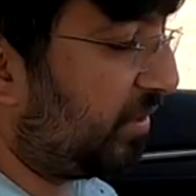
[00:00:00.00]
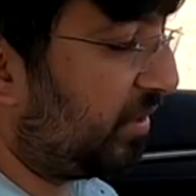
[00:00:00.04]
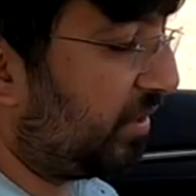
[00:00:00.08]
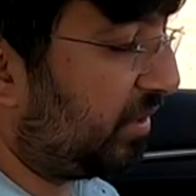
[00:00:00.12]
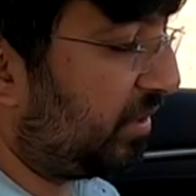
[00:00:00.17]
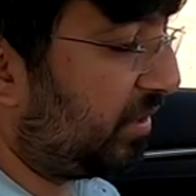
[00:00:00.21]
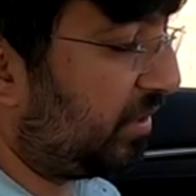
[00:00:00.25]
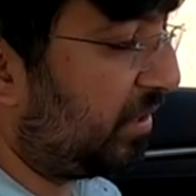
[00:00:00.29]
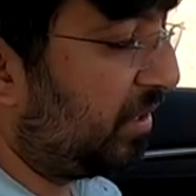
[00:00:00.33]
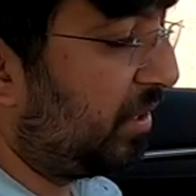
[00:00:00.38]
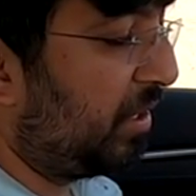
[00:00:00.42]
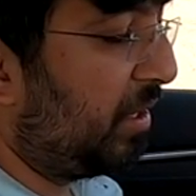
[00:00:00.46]

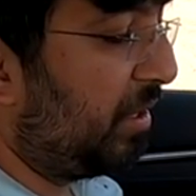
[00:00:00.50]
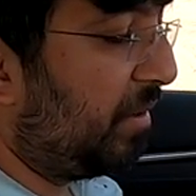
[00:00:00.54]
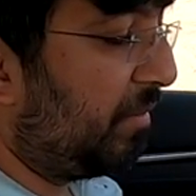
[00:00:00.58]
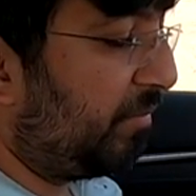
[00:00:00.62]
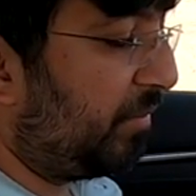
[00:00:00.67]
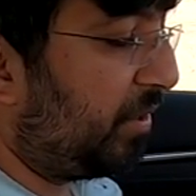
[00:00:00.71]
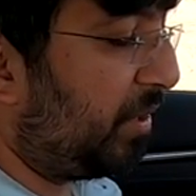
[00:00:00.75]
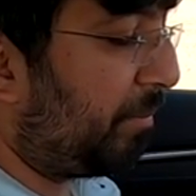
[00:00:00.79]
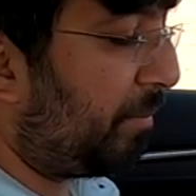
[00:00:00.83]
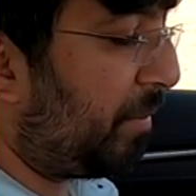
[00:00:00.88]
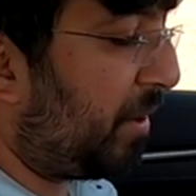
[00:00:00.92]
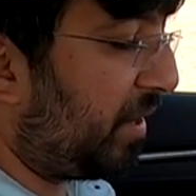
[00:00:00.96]
the
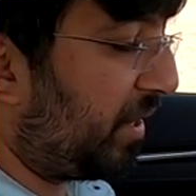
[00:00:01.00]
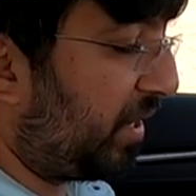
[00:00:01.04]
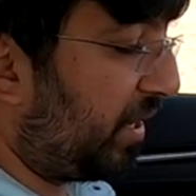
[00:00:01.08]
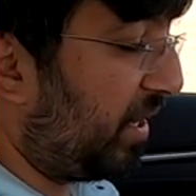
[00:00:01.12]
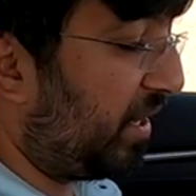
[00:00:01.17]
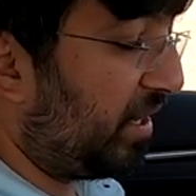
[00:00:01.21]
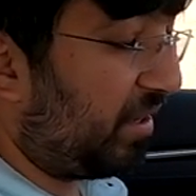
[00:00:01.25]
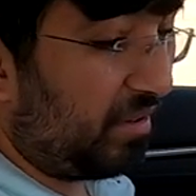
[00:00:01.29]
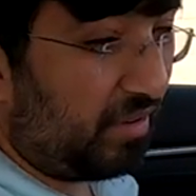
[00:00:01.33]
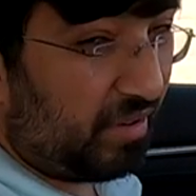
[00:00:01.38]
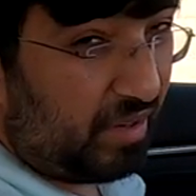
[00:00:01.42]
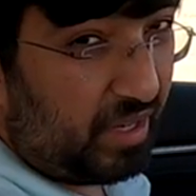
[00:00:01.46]

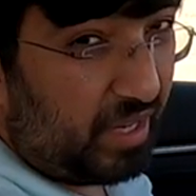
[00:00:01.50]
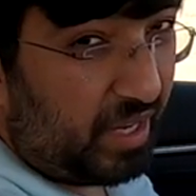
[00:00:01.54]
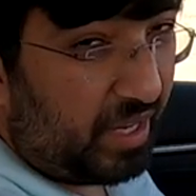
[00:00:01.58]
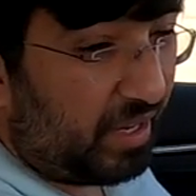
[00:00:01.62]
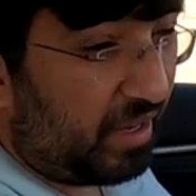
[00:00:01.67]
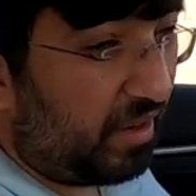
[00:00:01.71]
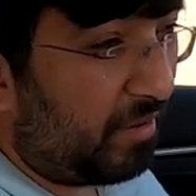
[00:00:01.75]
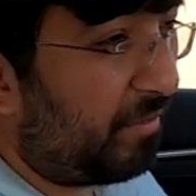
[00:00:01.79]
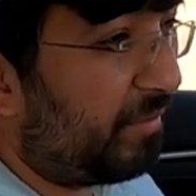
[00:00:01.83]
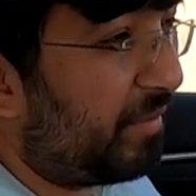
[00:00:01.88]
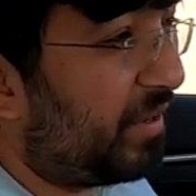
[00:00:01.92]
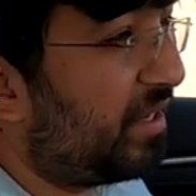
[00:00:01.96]
parking
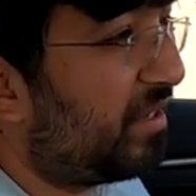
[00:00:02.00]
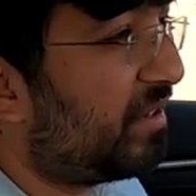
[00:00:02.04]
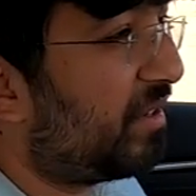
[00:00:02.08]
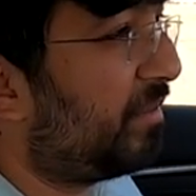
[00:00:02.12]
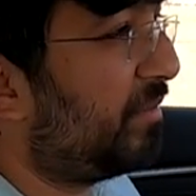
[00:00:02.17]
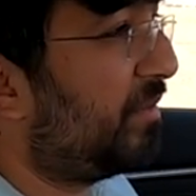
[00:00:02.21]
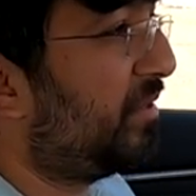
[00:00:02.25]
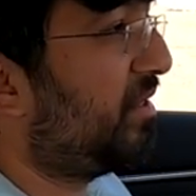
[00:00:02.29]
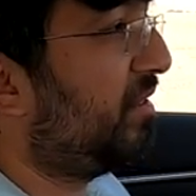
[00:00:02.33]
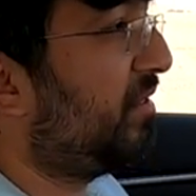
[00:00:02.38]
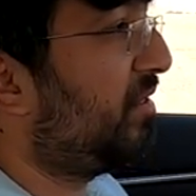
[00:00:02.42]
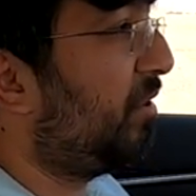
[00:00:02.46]
related
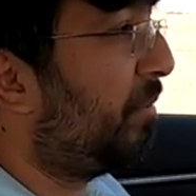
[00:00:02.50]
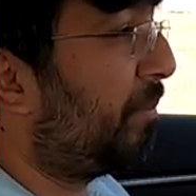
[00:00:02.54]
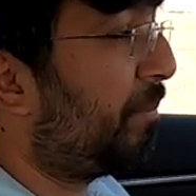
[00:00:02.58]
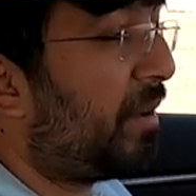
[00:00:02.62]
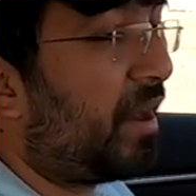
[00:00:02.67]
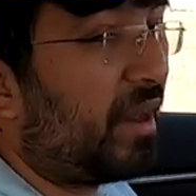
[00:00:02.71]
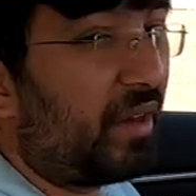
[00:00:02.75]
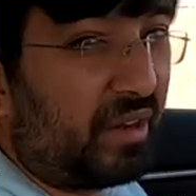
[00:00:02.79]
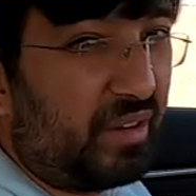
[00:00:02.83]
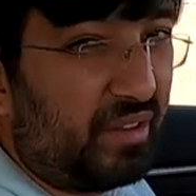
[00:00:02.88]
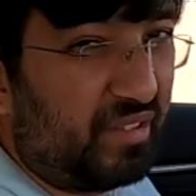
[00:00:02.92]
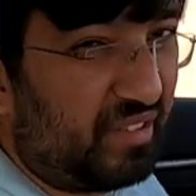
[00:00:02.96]
feature, which is your
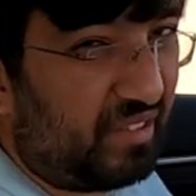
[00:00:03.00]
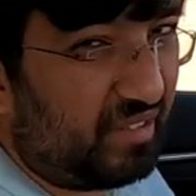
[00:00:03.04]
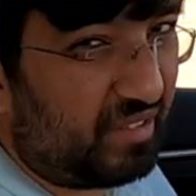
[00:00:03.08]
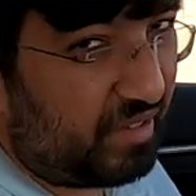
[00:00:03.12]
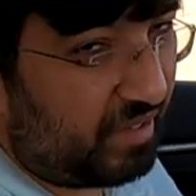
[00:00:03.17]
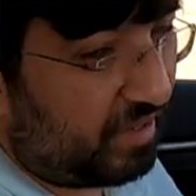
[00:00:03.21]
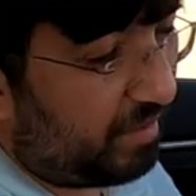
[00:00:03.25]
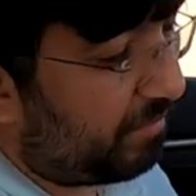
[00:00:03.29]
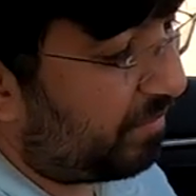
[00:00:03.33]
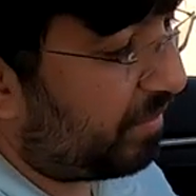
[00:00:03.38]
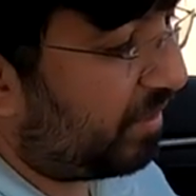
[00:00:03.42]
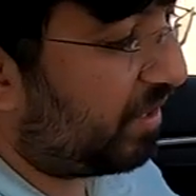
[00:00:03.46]
park
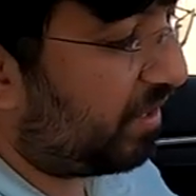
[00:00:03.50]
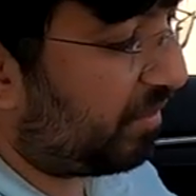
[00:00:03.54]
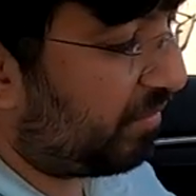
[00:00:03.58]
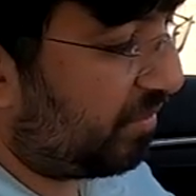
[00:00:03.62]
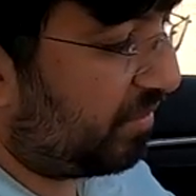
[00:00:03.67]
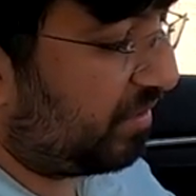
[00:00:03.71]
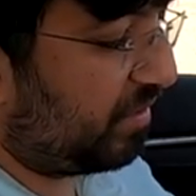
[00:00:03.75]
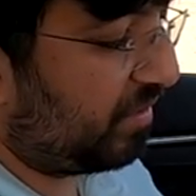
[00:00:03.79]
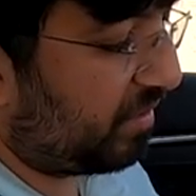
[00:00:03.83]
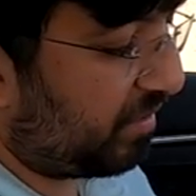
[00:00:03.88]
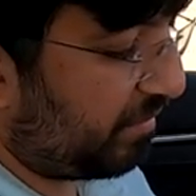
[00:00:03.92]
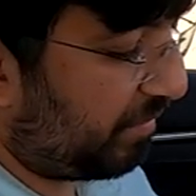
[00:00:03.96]
assist and everything,
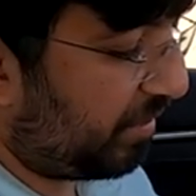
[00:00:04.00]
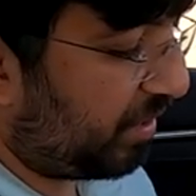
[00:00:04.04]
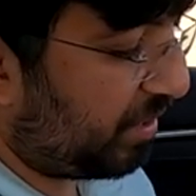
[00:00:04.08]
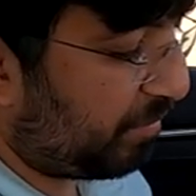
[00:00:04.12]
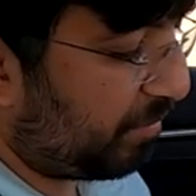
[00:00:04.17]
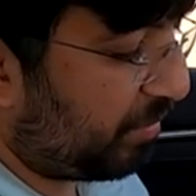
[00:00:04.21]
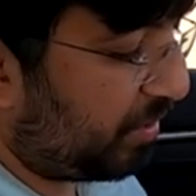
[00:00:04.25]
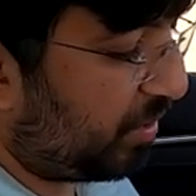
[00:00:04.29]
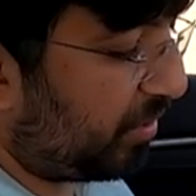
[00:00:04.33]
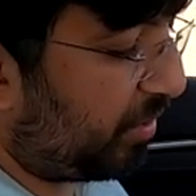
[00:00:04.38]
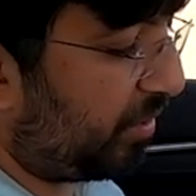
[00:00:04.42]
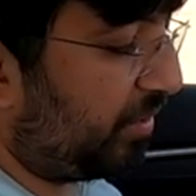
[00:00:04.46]
which is
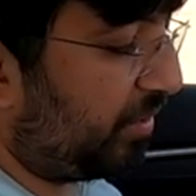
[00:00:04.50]
available